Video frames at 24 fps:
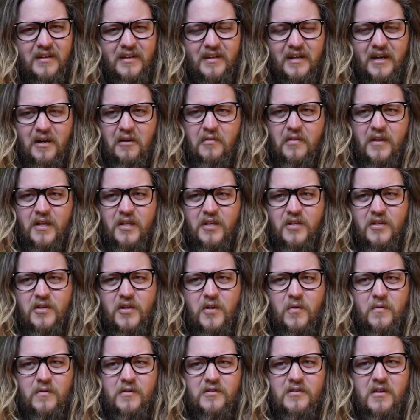I don't think you
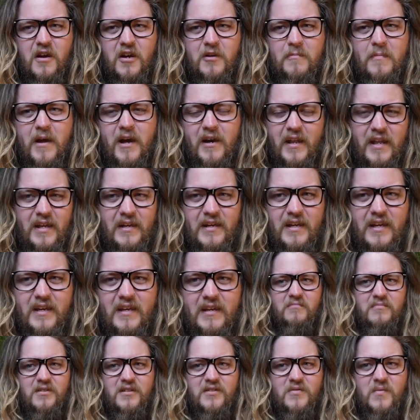know what you're talking about, Andy.
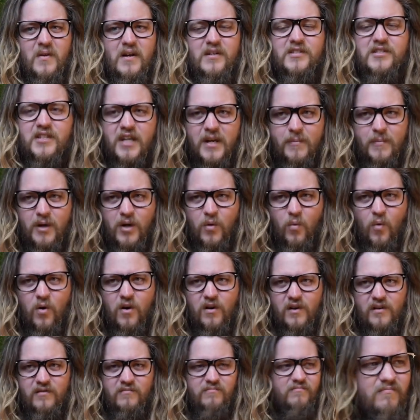Plus, why don't you give me
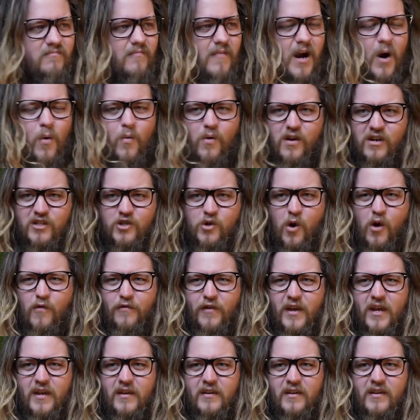one? I want a
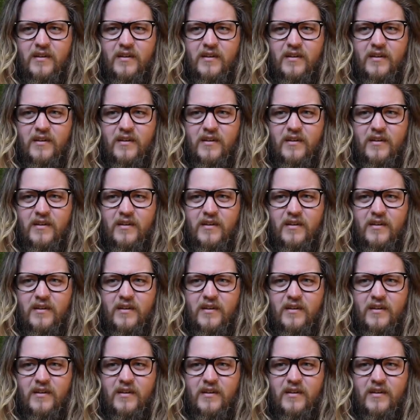trophy.